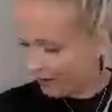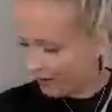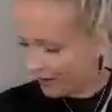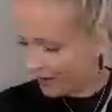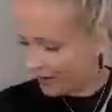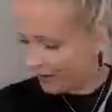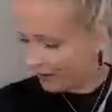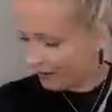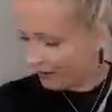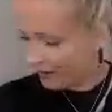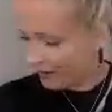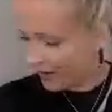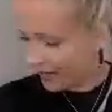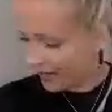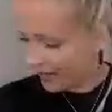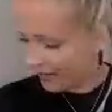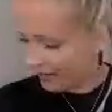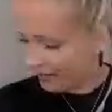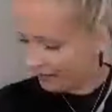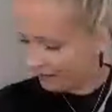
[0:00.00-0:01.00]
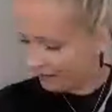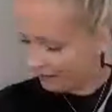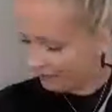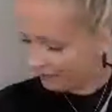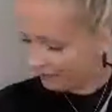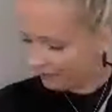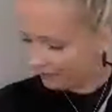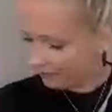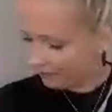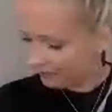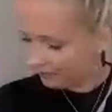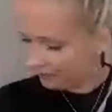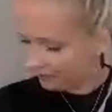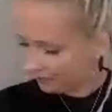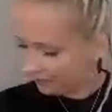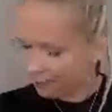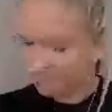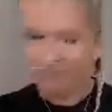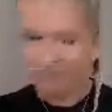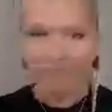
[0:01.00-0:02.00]
are you today?
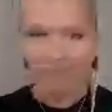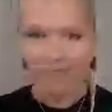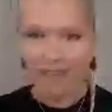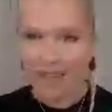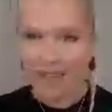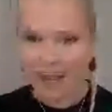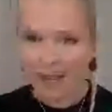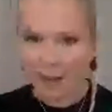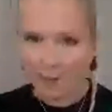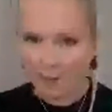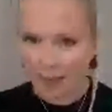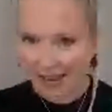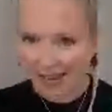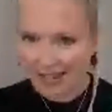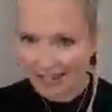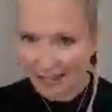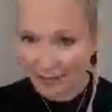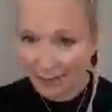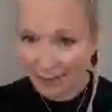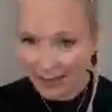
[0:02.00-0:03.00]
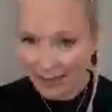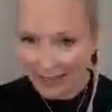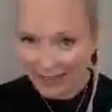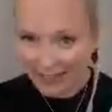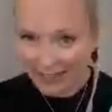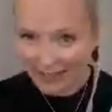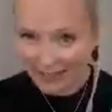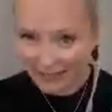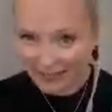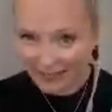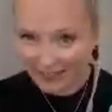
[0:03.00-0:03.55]
Are you painting with us?